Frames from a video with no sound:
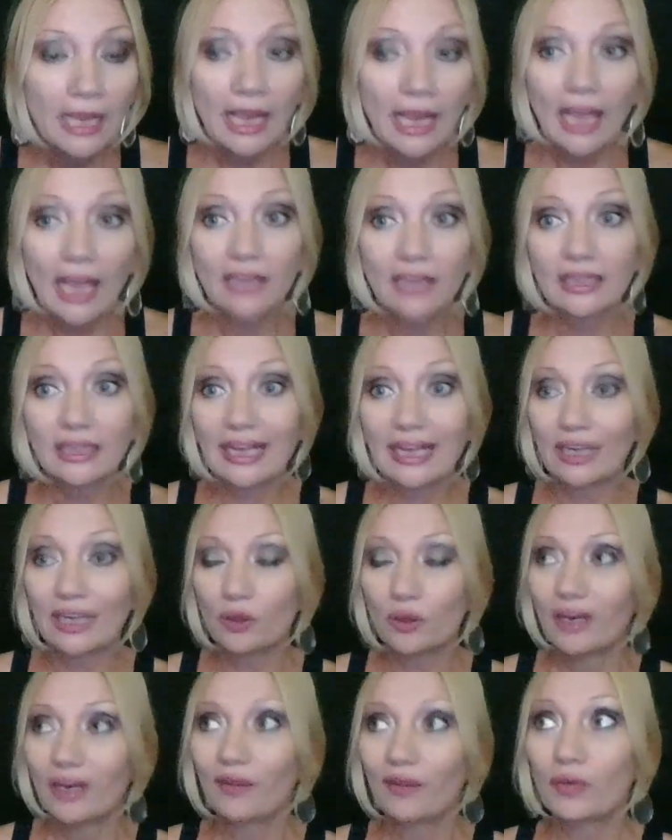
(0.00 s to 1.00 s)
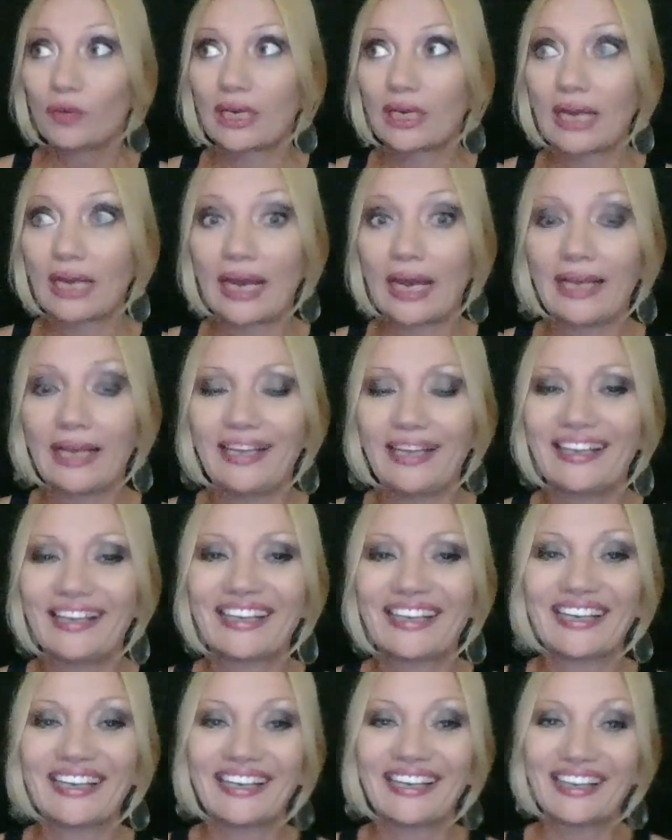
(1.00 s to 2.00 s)
And then when I
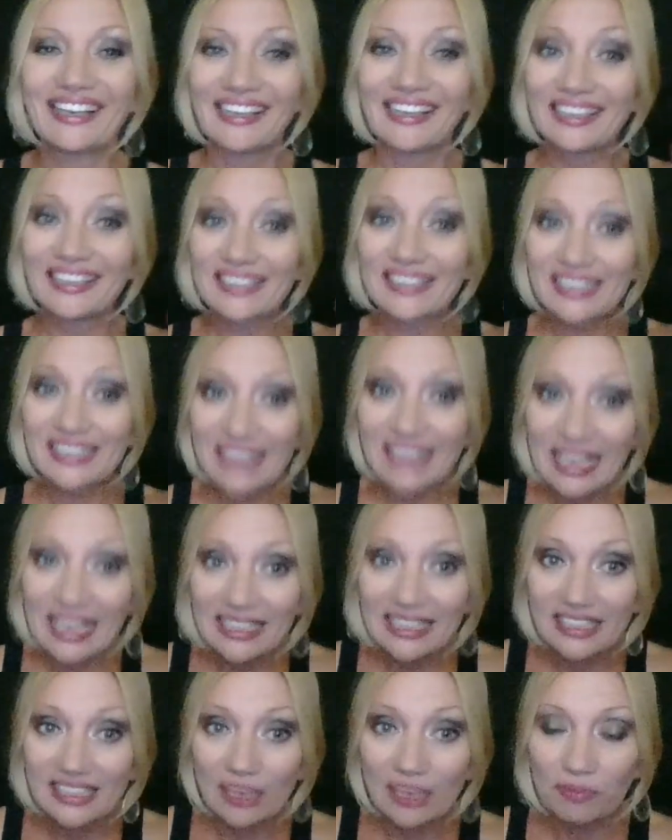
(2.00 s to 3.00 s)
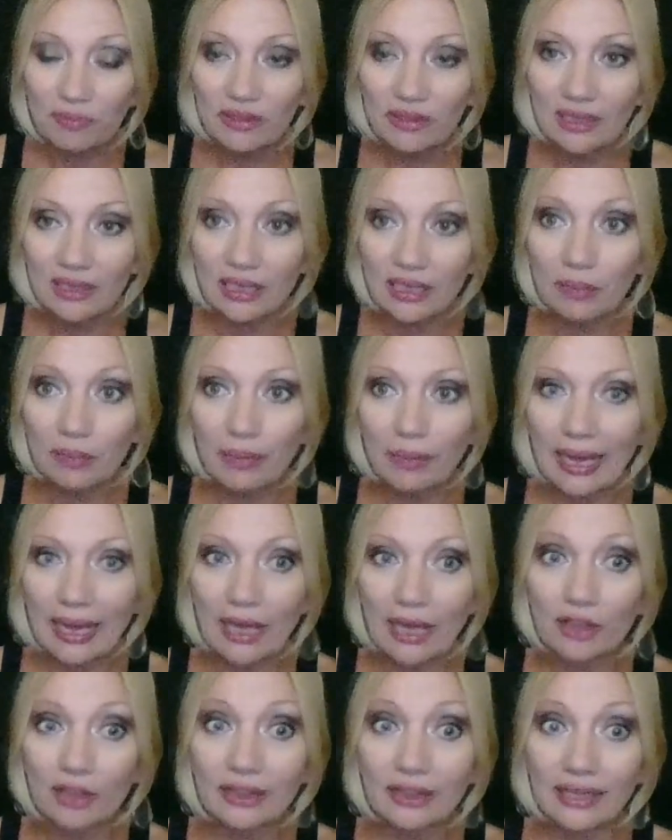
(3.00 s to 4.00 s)
say something
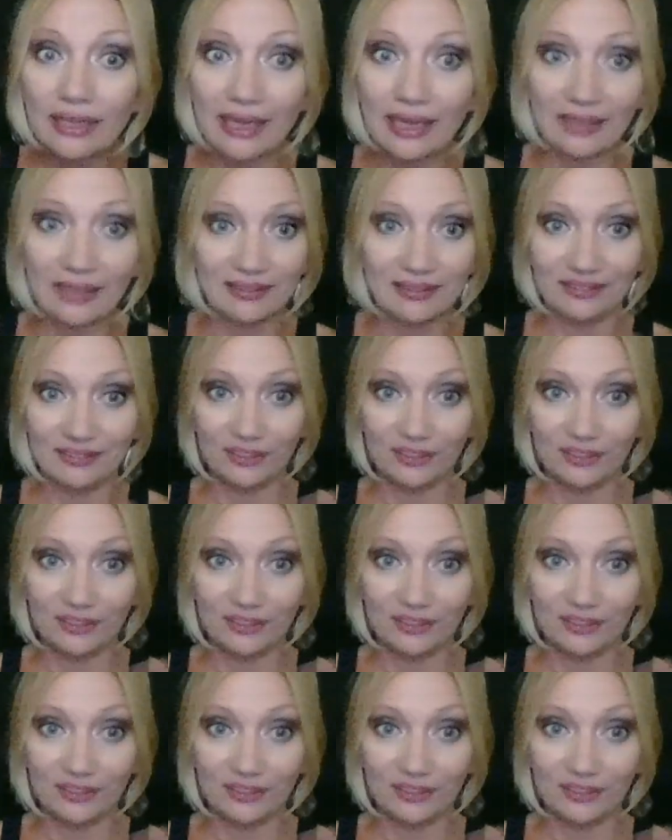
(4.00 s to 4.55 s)
about that,